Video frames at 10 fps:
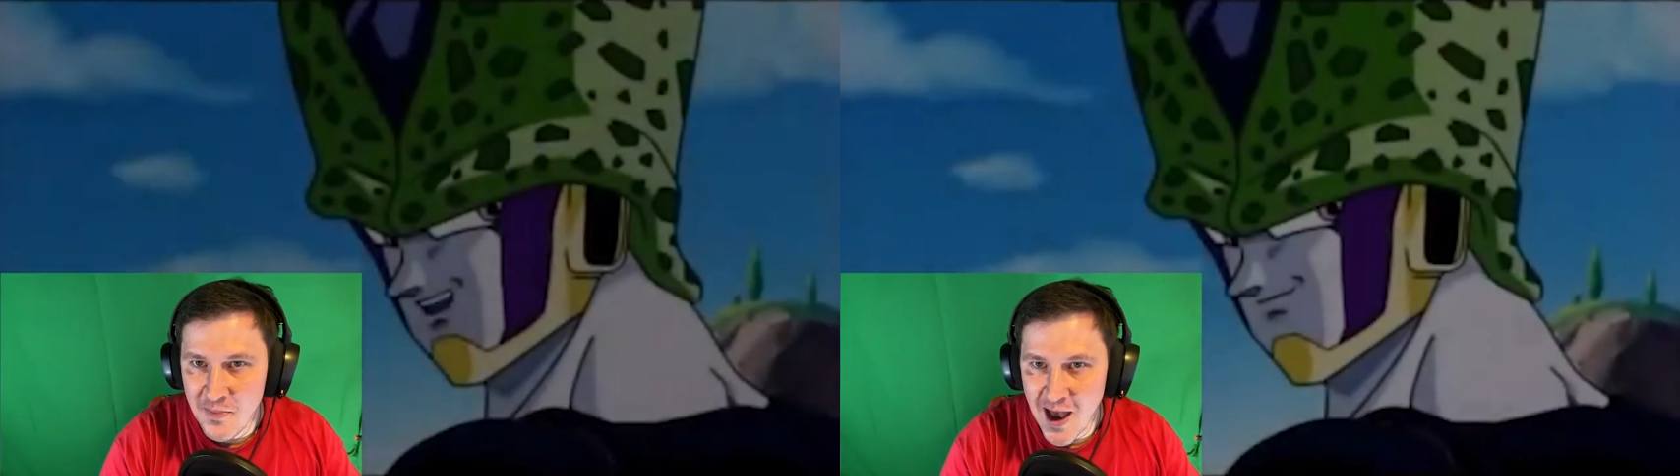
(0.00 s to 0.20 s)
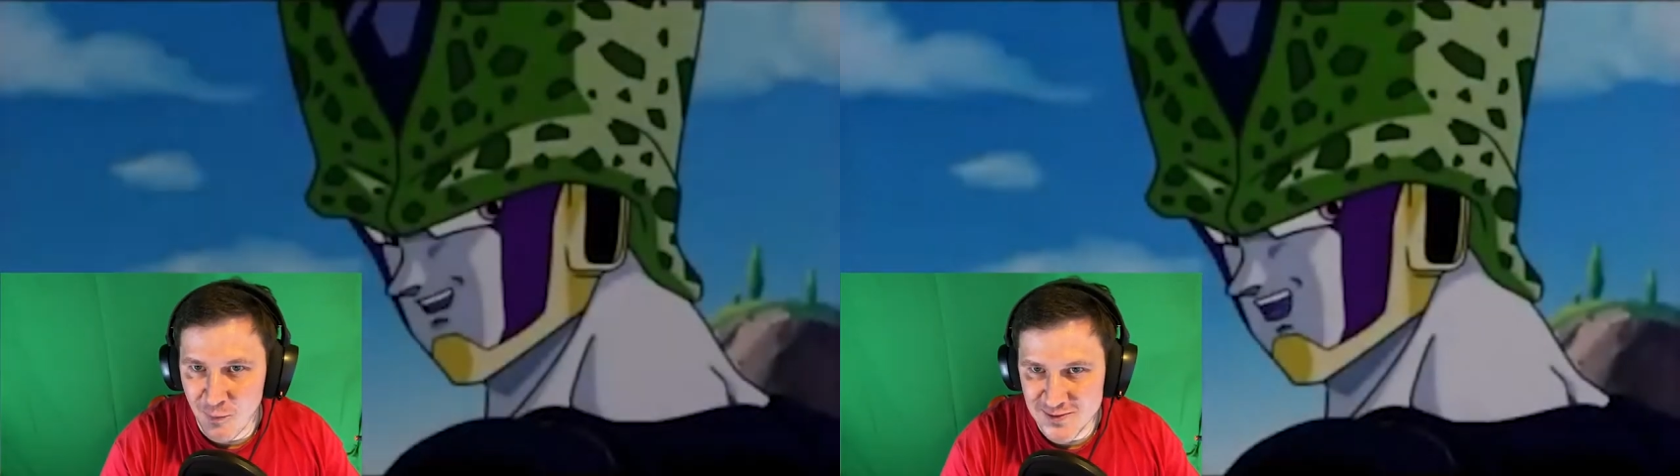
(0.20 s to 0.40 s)

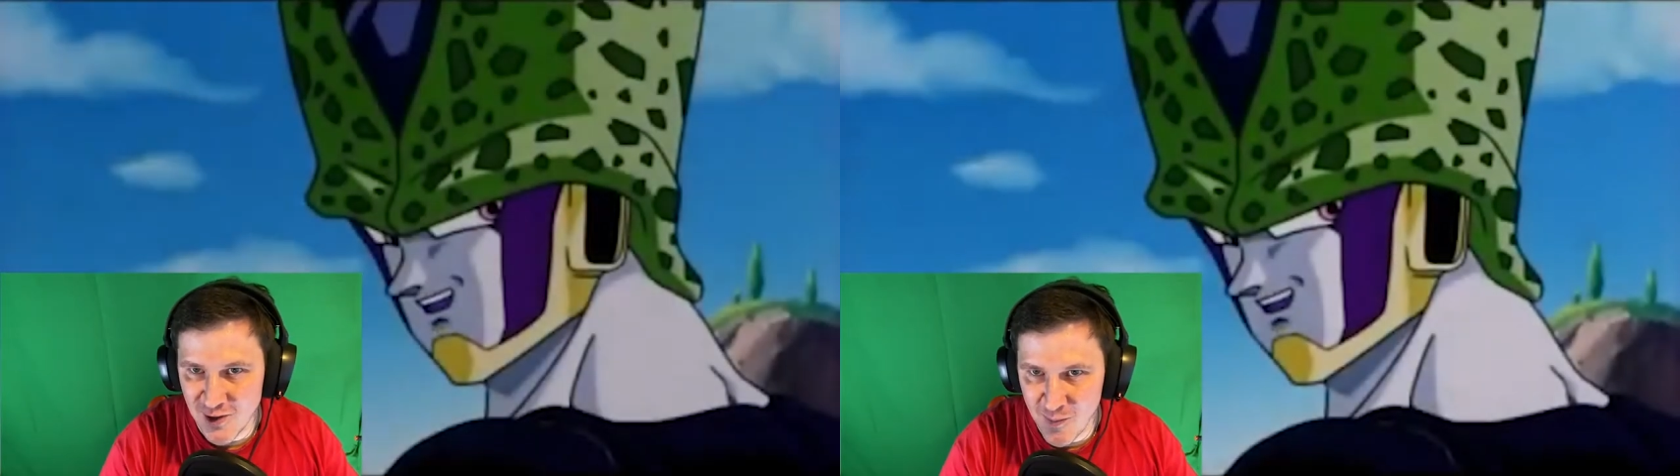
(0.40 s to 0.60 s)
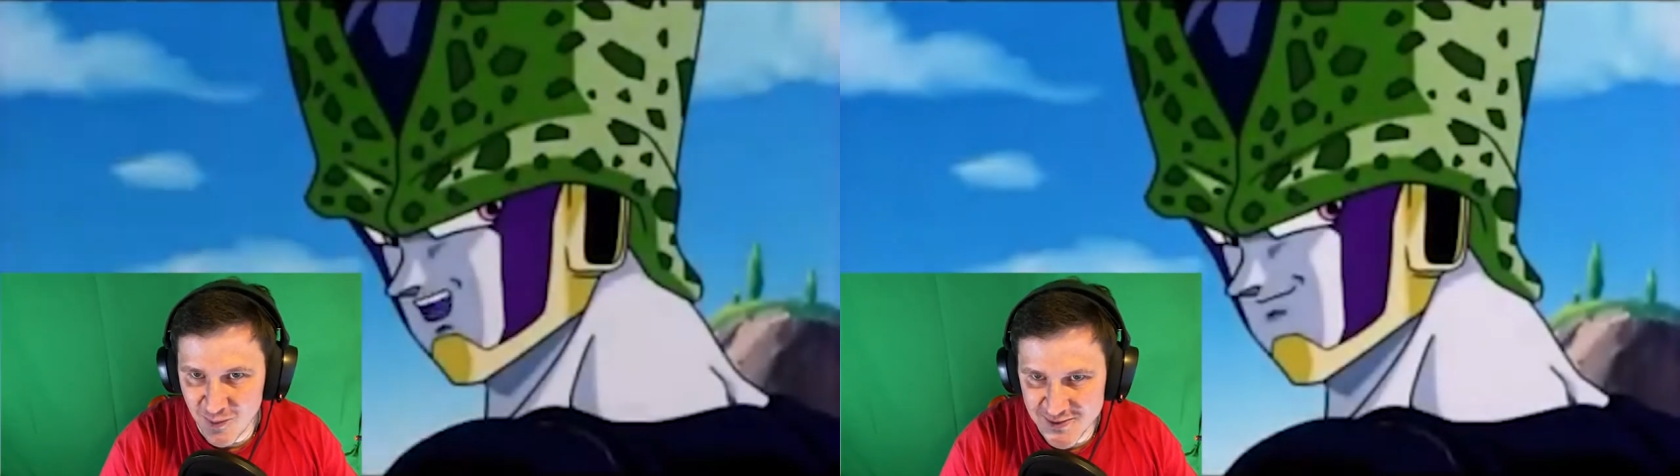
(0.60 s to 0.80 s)
That was
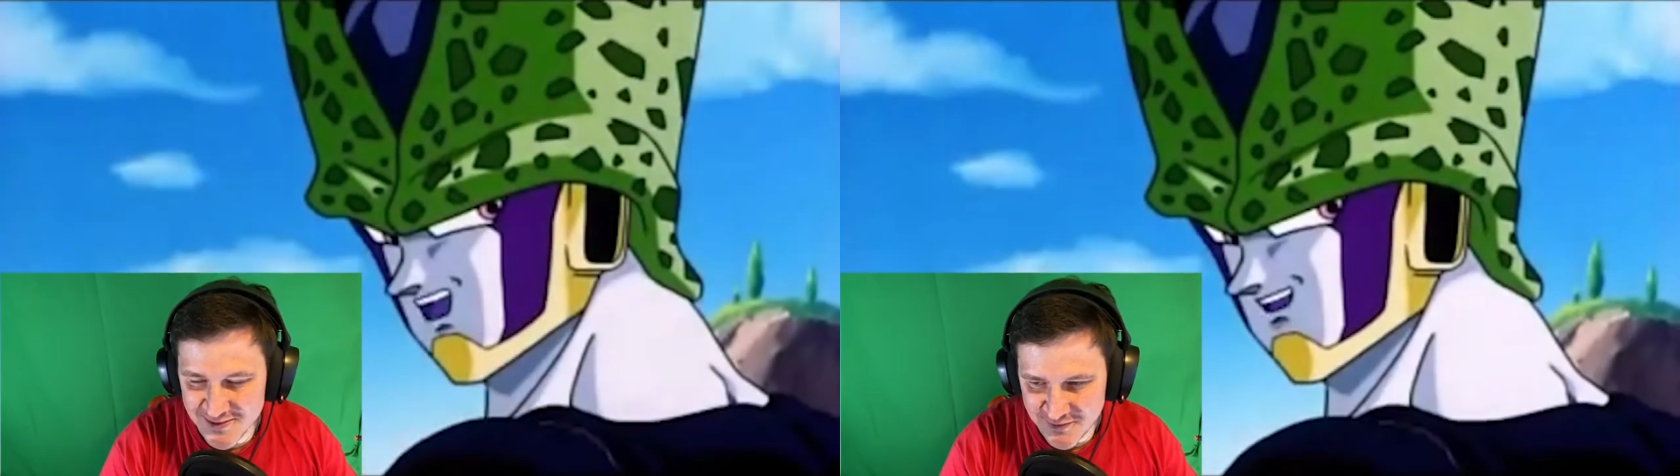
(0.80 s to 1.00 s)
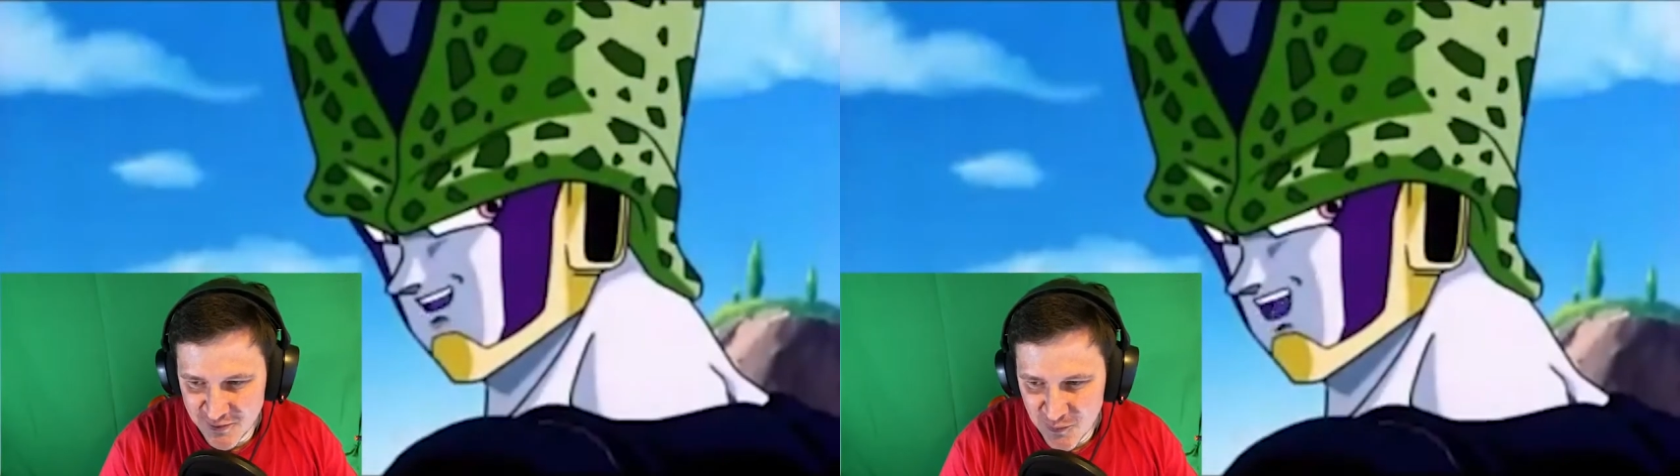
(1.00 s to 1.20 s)
almost
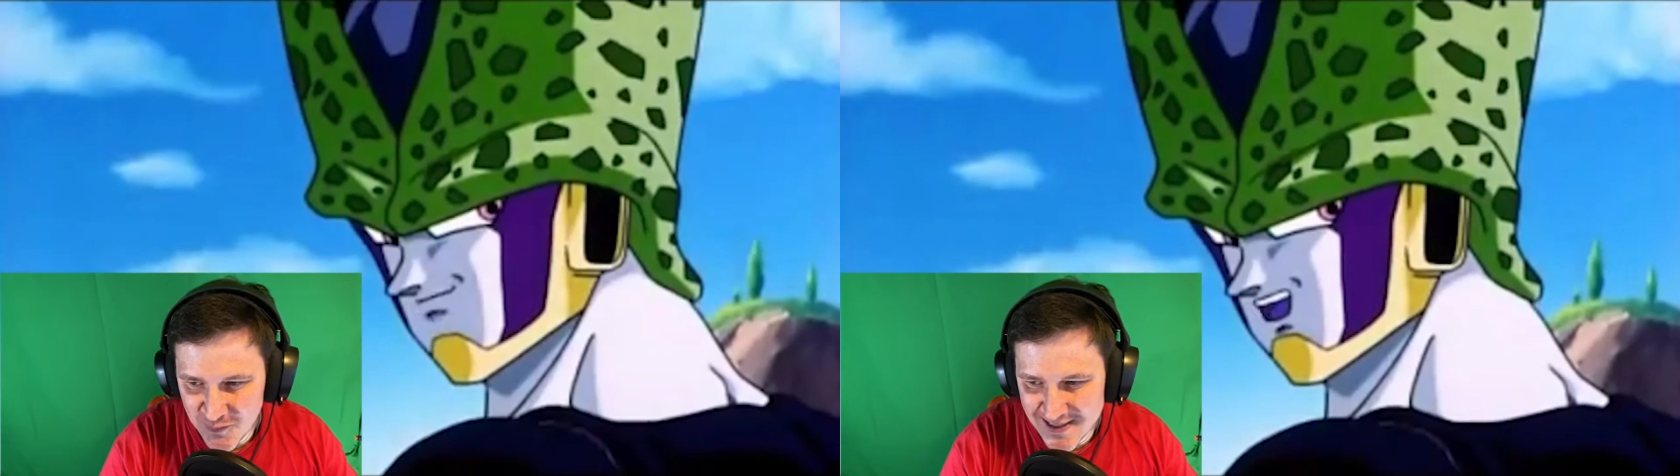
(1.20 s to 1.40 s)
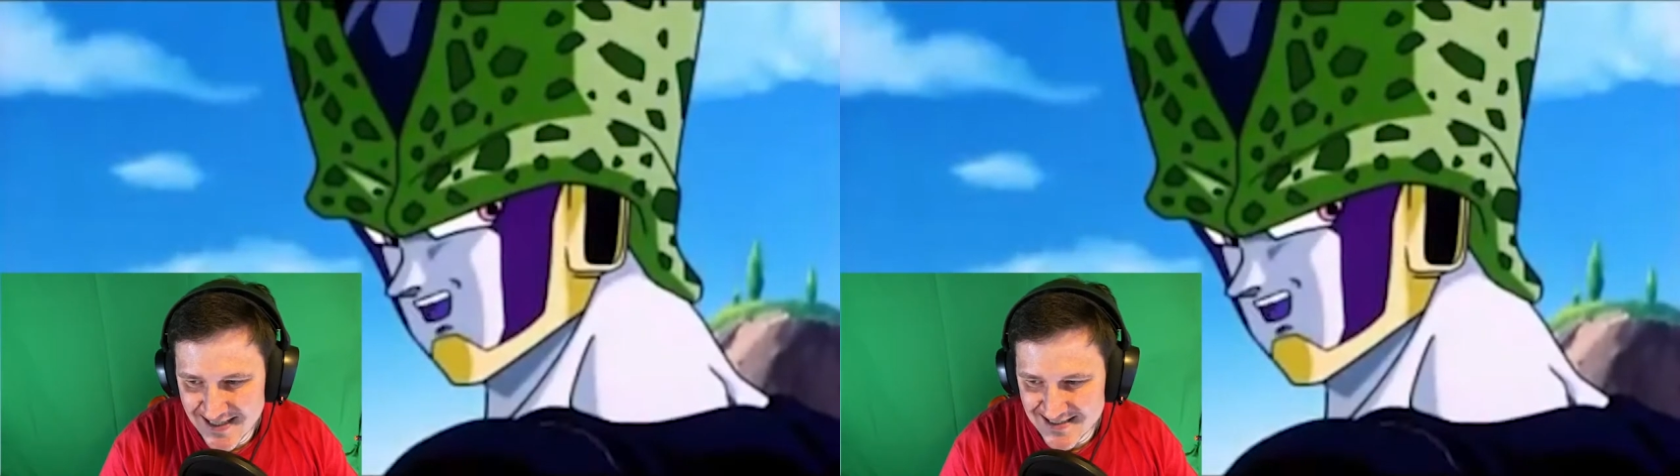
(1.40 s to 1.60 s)
too
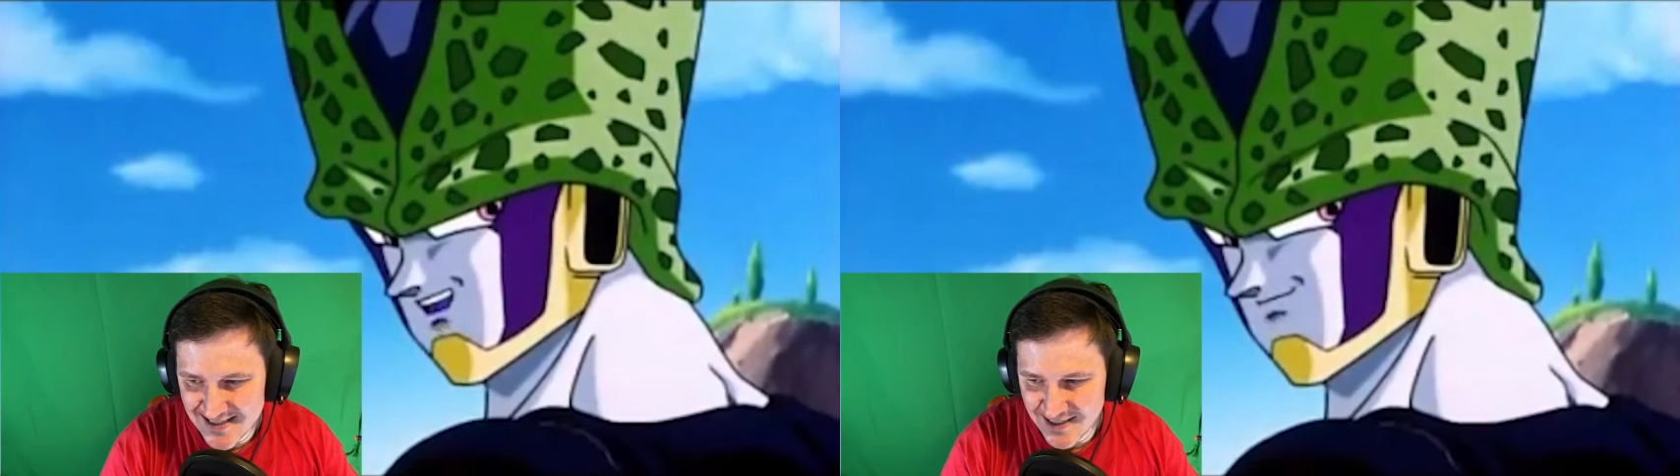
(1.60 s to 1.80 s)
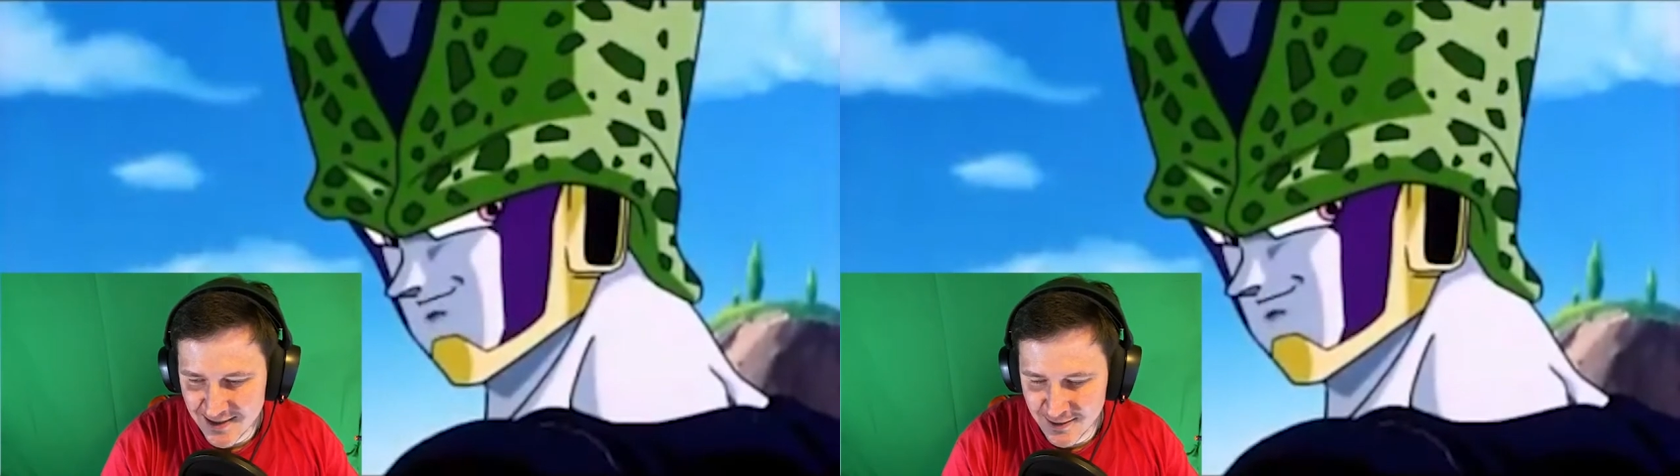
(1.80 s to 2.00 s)

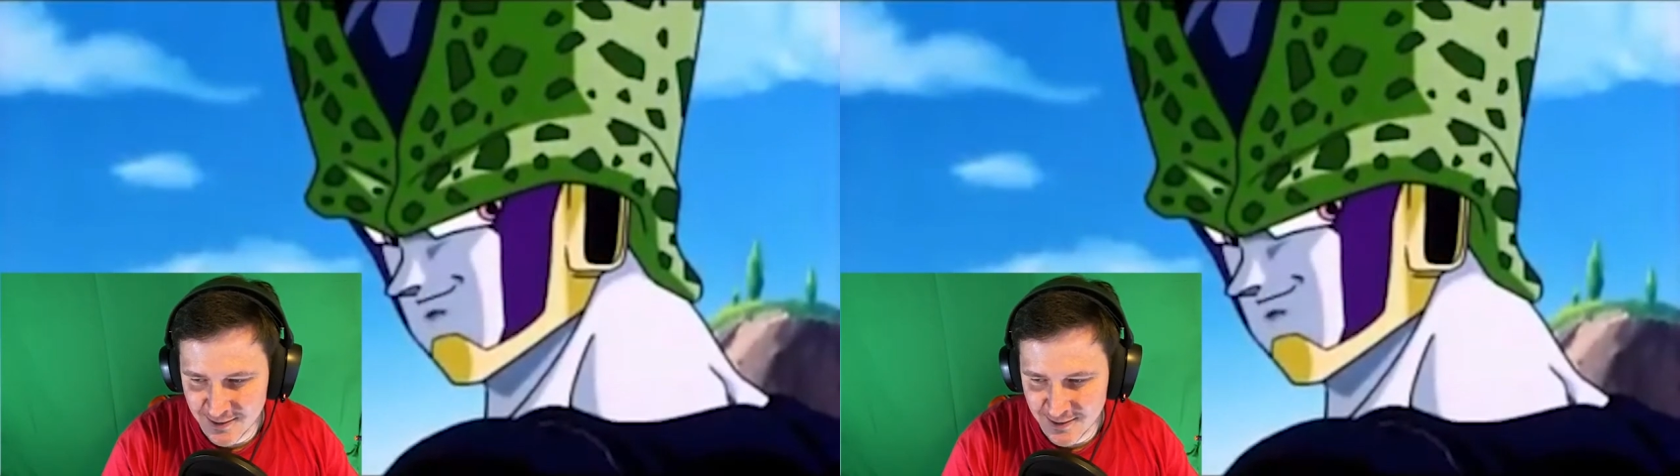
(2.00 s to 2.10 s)
easy.